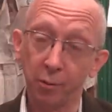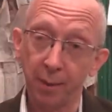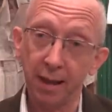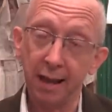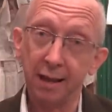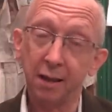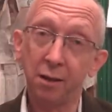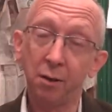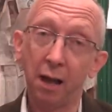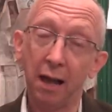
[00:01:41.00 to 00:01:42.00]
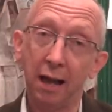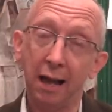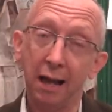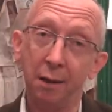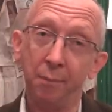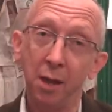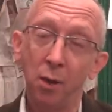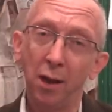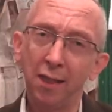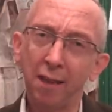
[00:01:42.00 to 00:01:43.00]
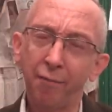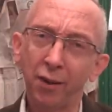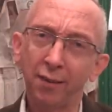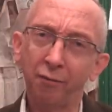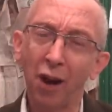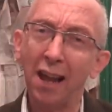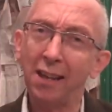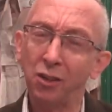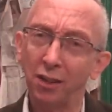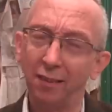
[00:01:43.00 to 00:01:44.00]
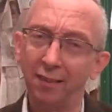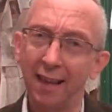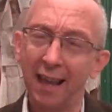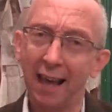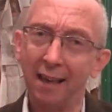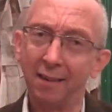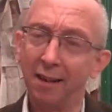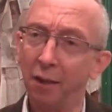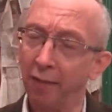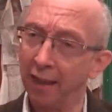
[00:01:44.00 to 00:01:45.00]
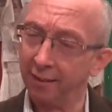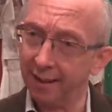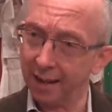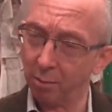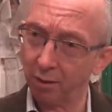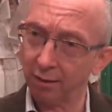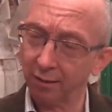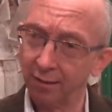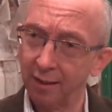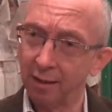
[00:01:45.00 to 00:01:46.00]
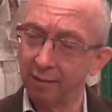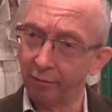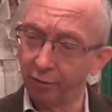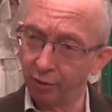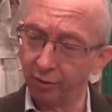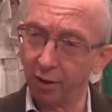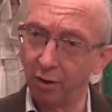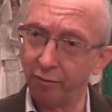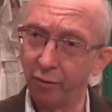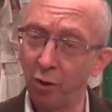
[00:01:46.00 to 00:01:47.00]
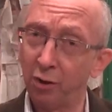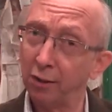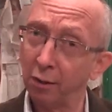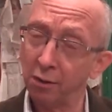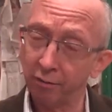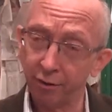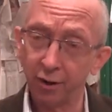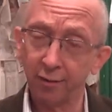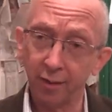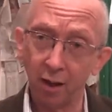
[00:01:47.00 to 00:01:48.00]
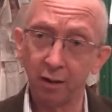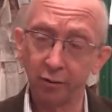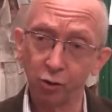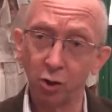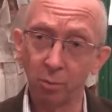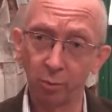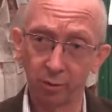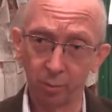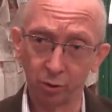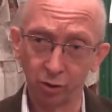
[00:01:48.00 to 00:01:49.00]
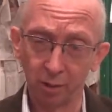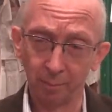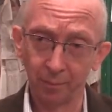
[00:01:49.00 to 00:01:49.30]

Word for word: piano. Um, when they first, for ages, they had you know they had tables to serve food. It was only the first third of the shop was a bookshop,